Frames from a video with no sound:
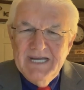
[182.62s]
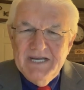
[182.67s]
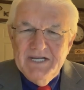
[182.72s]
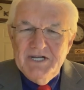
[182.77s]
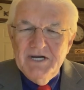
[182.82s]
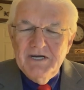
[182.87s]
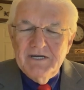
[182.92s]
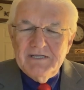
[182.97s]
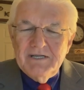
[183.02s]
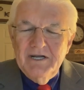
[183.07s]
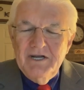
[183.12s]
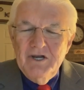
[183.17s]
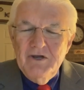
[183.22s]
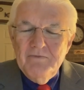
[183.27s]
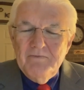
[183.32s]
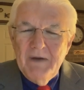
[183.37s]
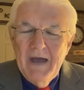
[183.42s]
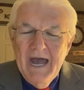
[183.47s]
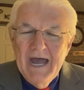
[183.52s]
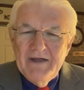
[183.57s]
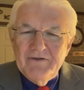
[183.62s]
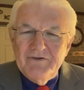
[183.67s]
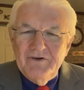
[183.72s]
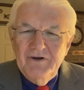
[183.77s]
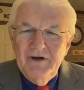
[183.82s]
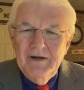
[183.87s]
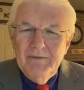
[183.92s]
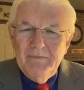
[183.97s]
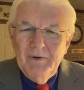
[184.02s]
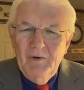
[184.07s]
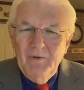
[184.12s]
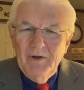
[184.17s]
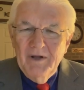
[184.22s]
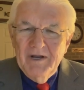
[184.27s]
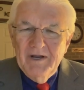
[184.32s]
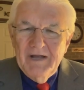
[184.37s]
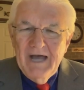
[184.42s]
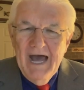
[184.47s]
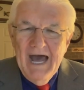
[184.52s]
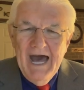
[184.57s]
he took the new pastor up on
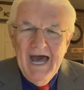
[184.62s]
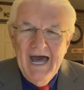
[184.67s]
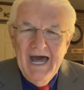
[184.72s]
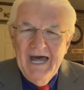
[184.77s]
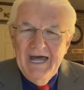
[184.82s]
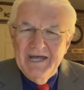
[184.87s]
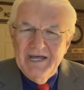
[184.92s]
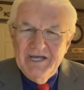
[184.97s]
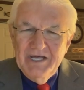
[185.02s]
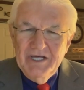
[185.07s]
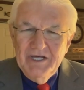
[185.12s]
a high